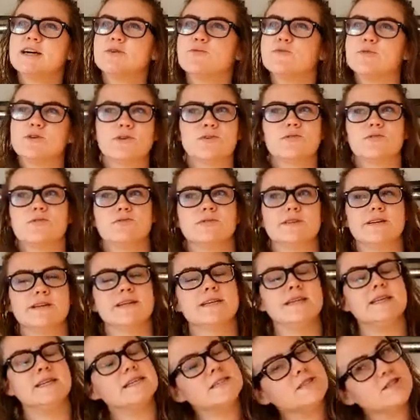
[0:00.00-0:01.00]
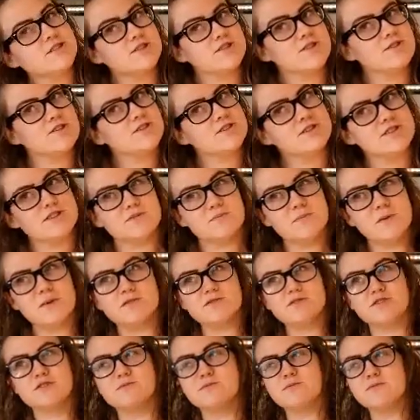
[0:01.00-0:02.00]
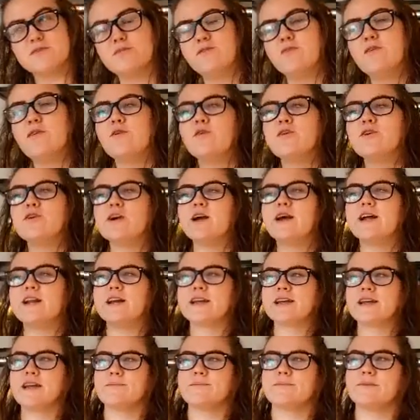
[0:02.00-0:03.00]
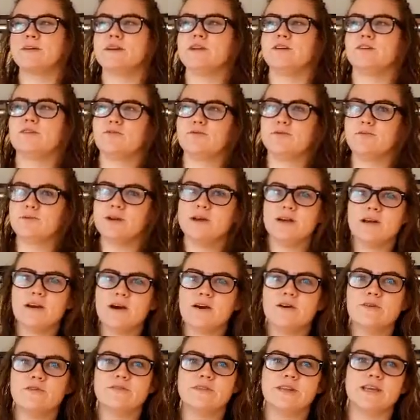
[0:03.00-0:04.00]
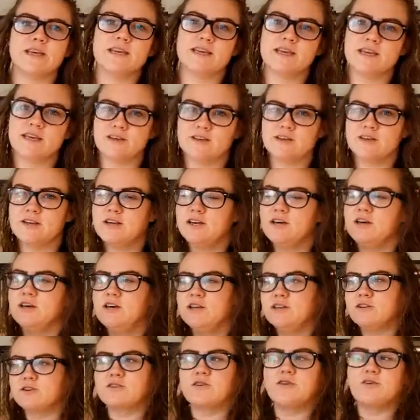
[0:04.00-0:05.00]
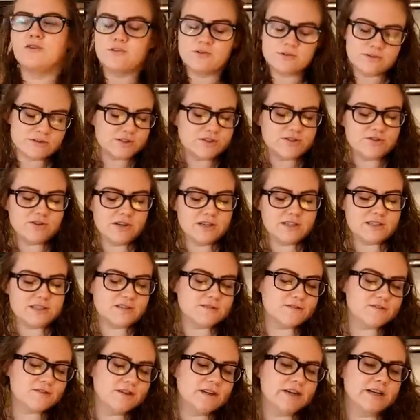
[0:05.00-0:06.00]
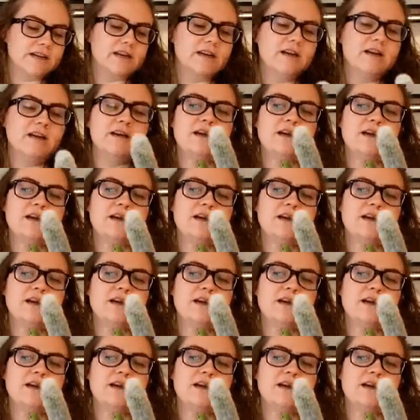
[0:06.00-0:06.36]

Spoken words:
with only an eastern exposure before, and I kept it near the window and the heat, cold is transferring.